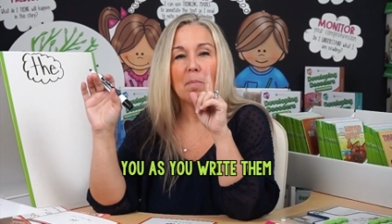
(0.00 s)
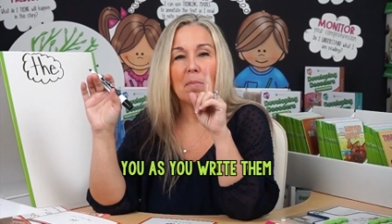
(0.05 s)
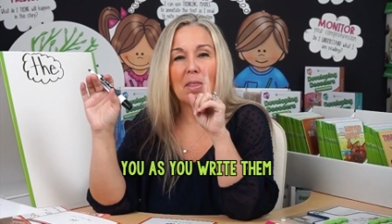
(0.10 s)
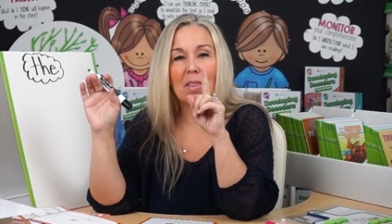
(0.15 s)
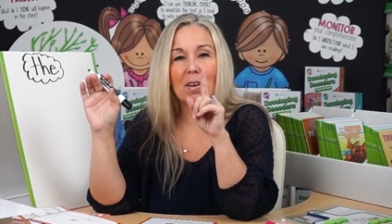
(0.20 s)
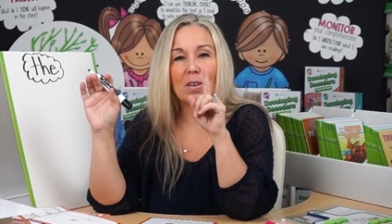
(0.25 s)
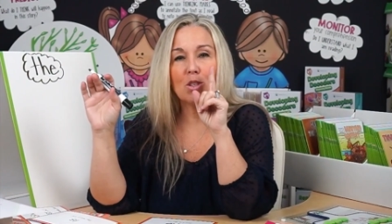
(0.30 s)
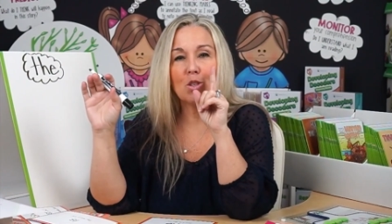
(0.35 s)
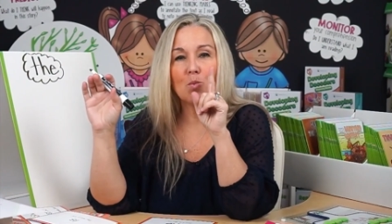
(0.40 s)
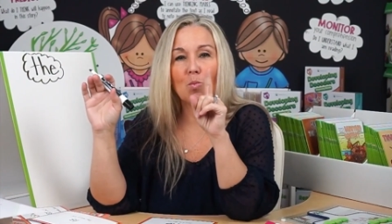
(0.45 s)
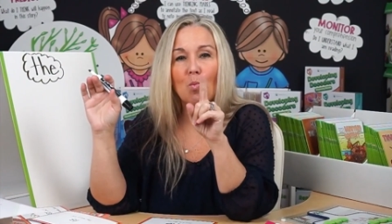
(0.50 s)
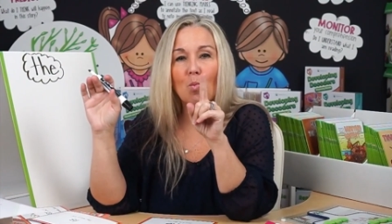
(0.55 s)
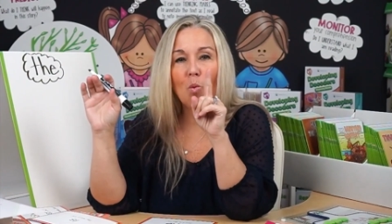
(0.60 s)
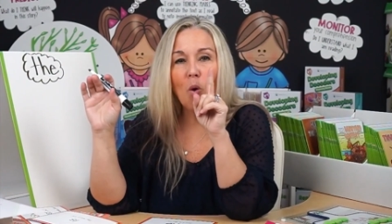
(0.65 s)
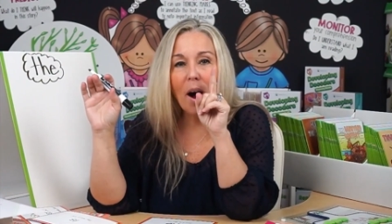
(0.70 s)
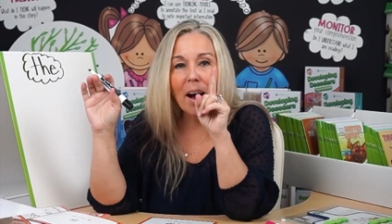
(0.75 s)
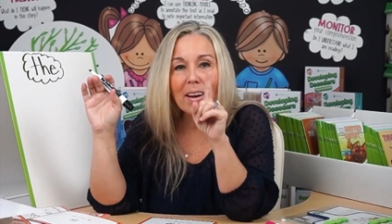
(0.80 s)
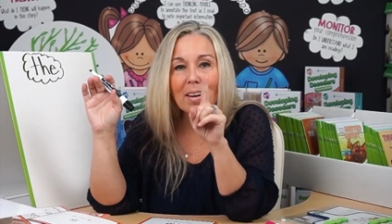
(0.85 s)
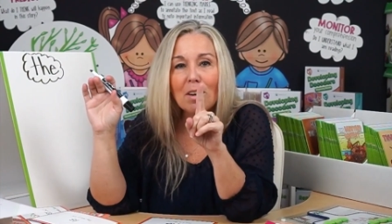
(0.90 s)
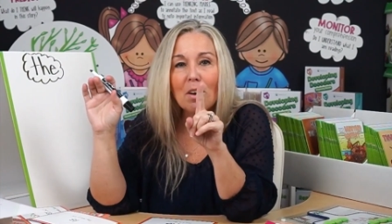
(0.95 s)
But there's
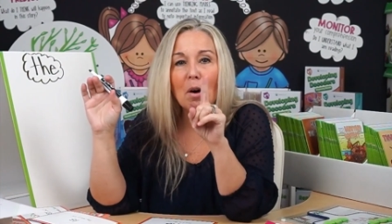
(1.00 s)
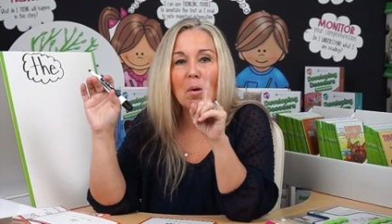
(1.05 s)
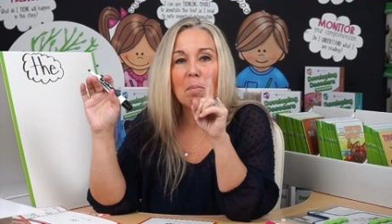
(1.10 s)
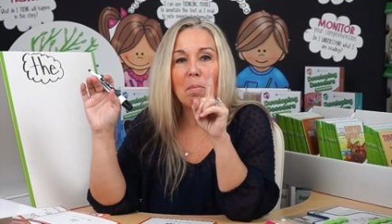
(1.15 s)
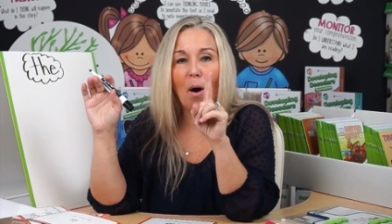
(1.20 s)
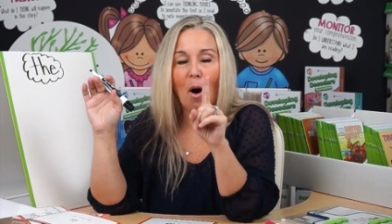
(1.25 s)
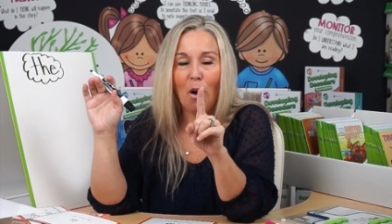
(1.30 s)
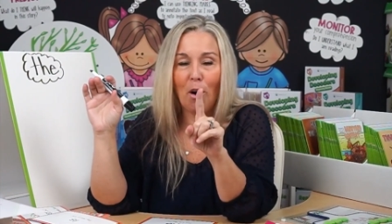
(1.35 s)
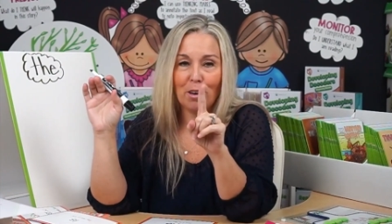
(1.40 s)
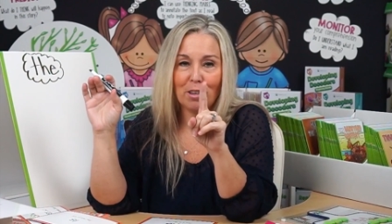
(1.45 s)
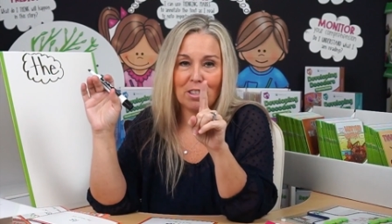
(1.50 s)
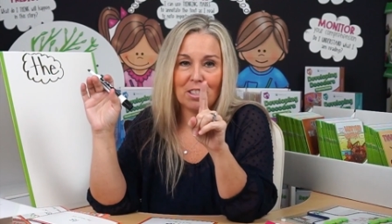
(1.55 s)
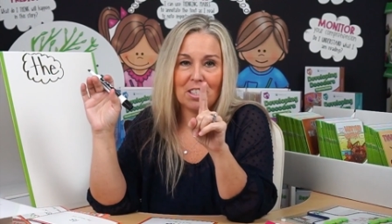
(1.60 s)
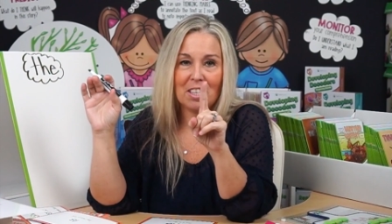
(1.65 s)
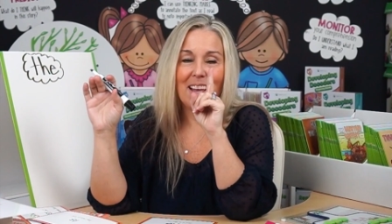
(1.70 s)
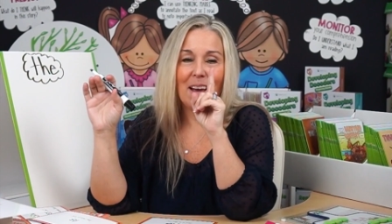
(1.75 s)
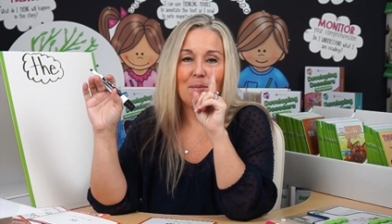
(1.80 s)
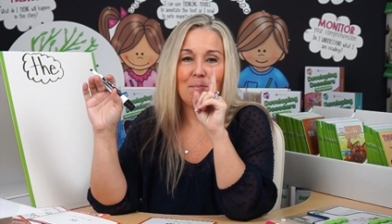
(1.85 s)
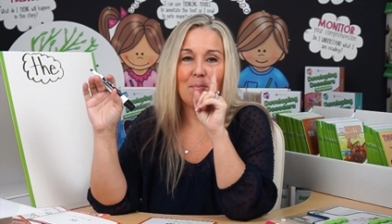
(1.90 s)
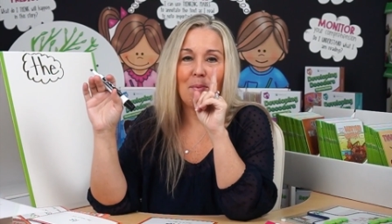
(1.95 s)
one part
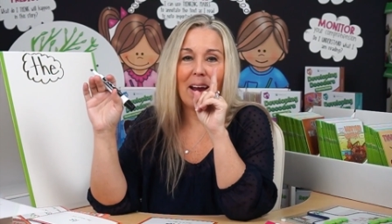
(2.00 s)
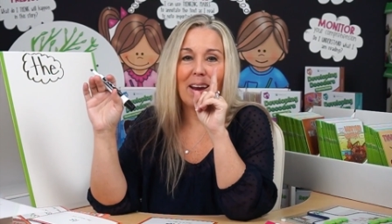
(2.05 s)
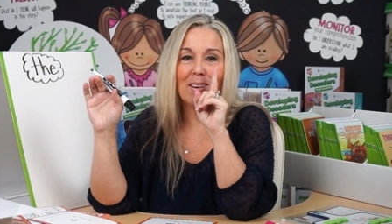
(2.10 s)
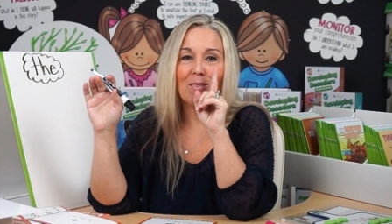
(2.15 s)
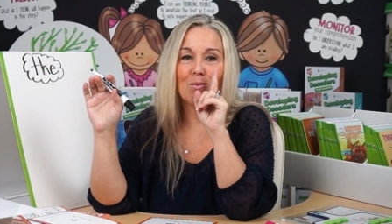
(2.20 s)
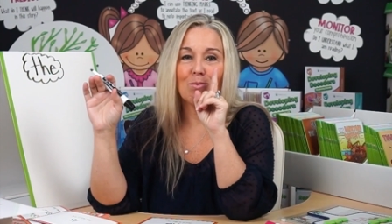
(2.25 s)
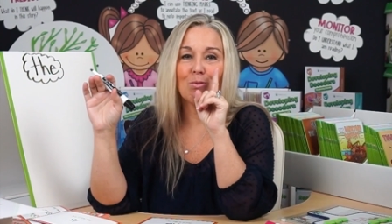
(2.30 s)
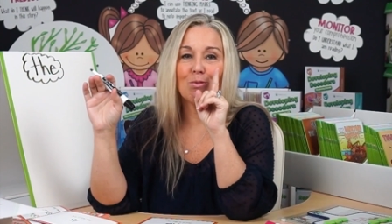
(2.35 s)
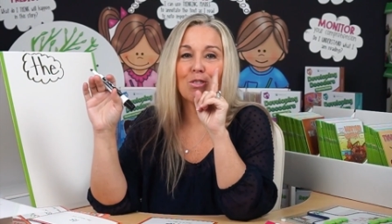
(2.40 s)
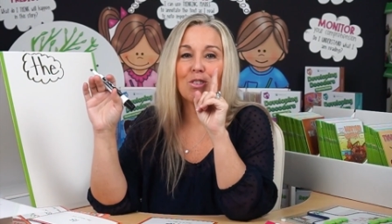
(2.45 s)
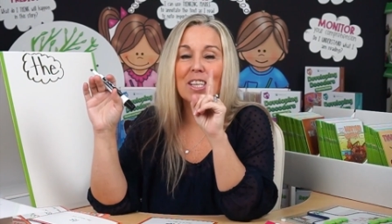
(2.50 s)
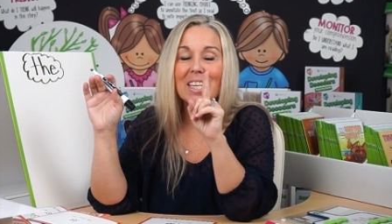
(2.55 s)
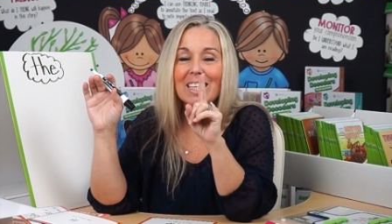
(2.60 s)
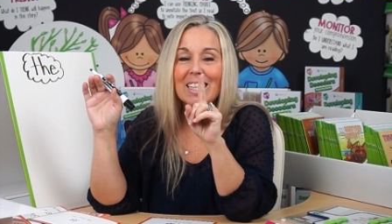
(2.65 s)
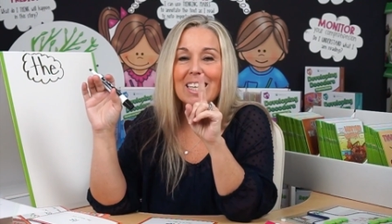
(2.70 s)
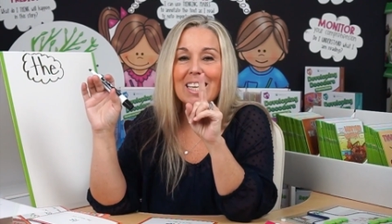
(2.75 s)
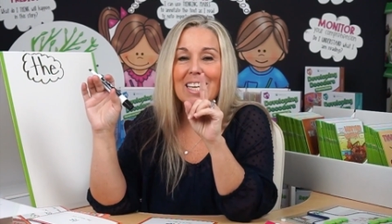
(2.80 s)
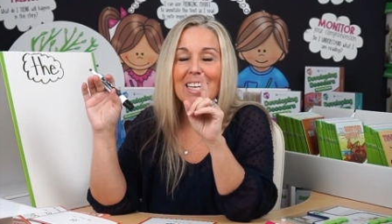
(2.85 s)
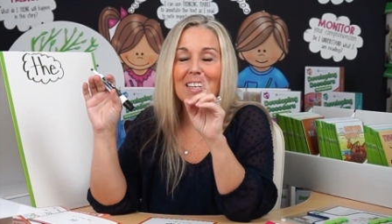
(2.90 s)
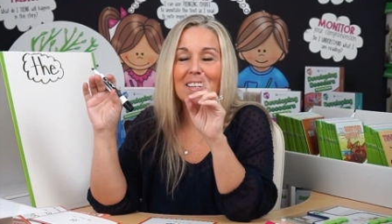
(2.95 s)
that might
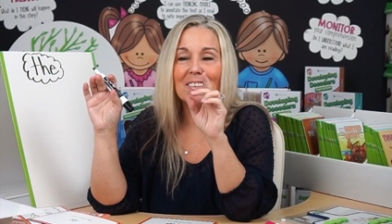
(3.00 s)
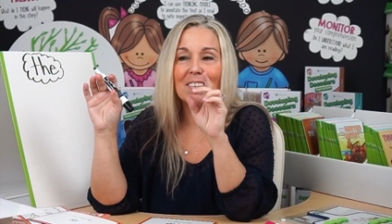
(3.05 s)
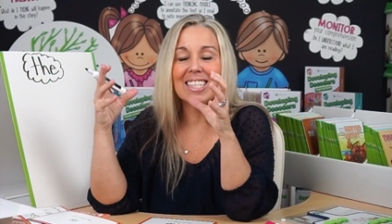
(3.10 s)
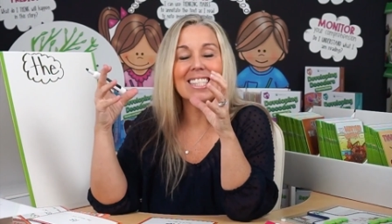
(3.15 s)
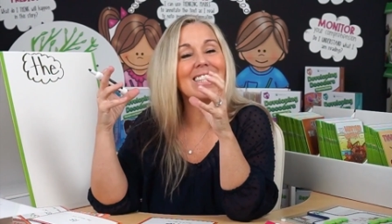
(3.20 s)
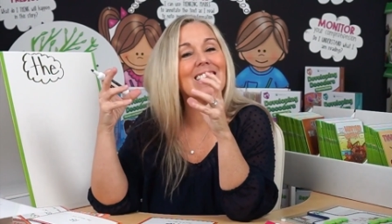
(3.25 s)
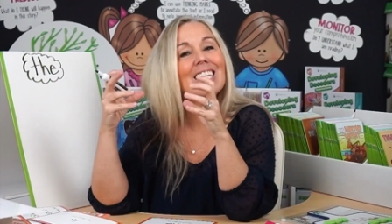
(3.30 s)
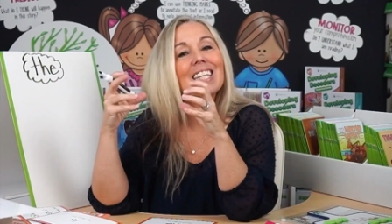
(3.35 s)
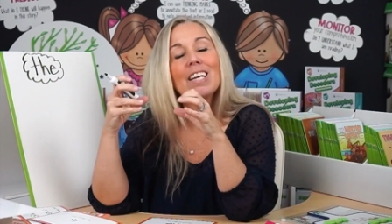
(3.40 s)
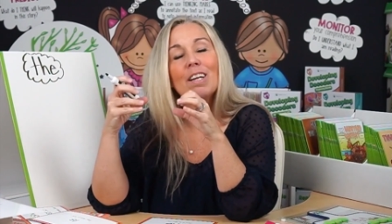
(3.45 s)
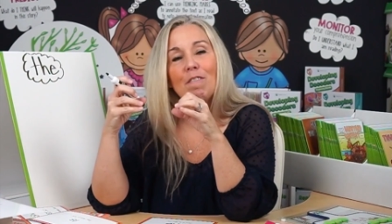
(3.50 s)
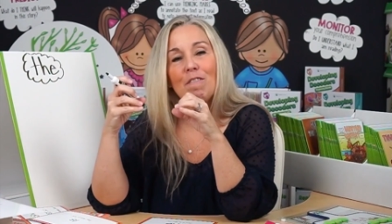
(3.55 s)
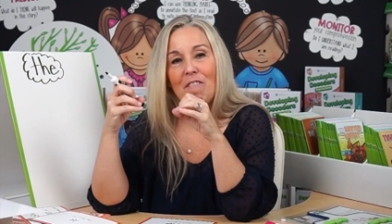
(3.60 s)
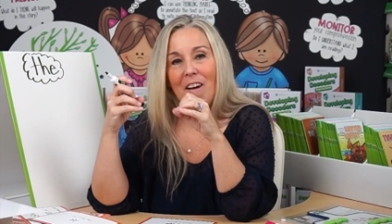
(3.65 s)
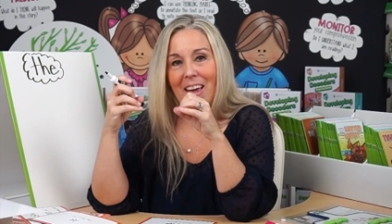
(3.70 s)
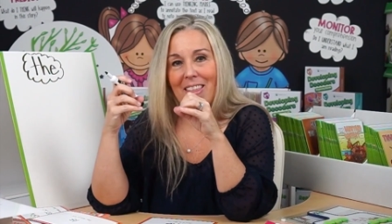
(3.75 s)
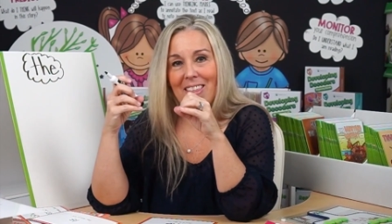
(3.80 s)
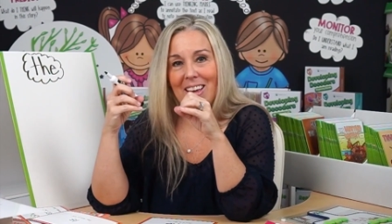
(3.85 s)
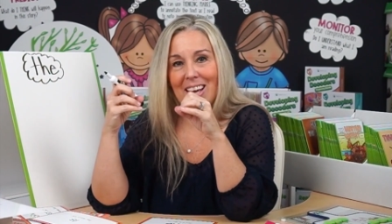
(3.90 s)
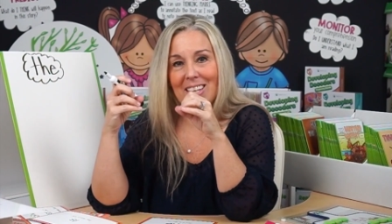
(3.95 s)
really
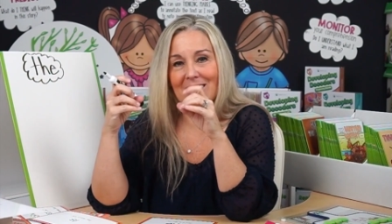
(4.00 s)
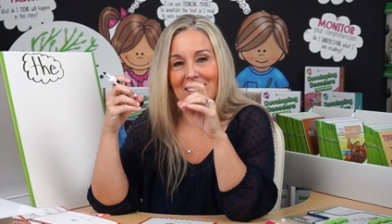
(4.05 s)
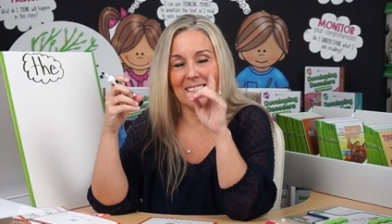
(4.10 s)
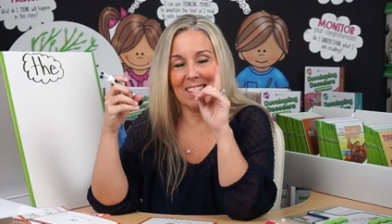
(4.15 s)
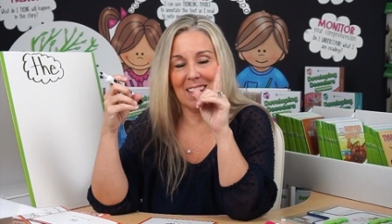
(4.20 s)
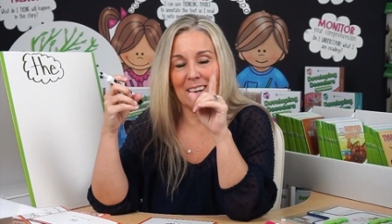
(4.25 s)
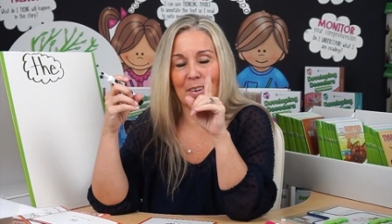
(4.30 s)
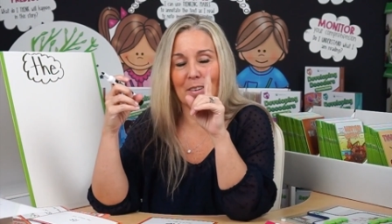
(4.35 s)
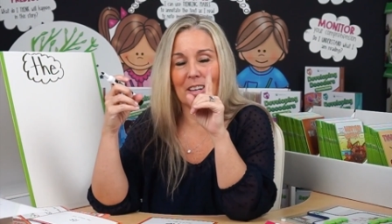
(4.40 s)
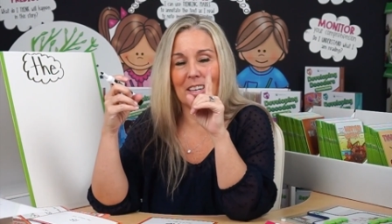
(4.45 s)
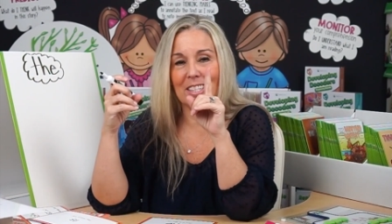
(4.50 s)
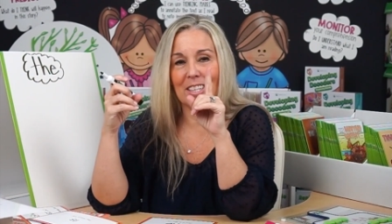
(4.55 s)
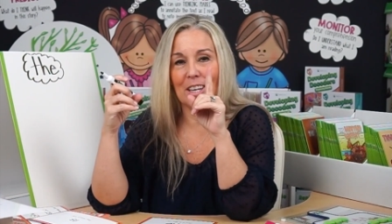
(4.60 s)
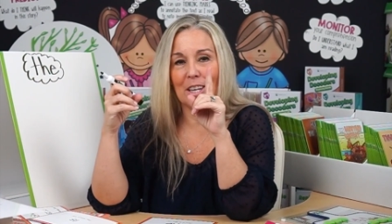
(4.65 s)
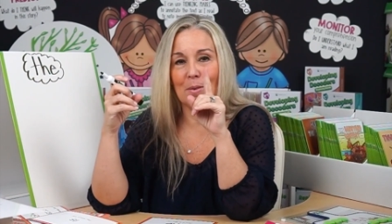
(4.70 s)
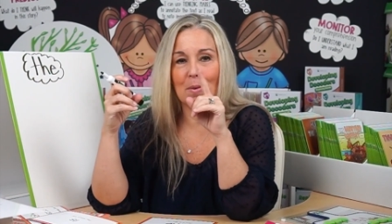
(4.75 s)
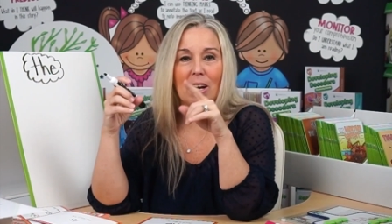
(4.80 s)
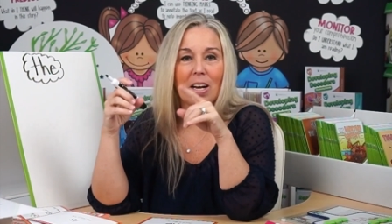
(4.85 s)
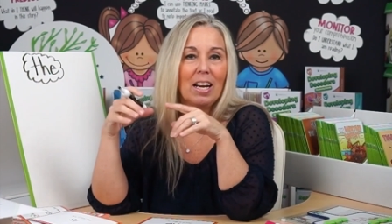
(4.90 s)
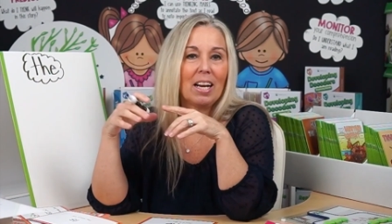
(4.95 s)
solidify this, and I'm going to tell
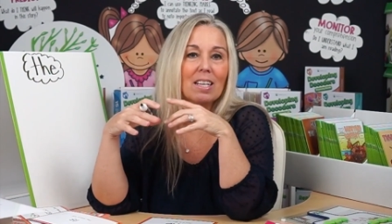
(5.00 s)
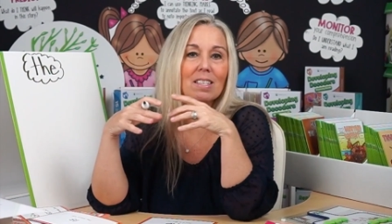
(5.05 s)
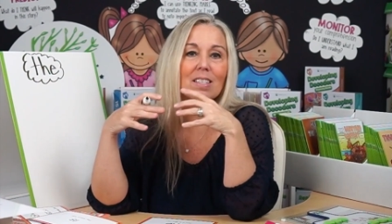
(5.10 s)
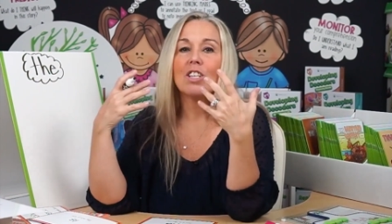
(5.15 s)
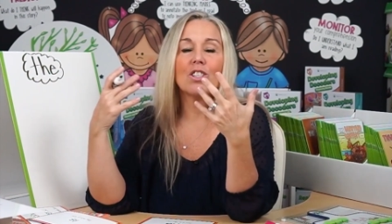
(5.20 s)
you what it is.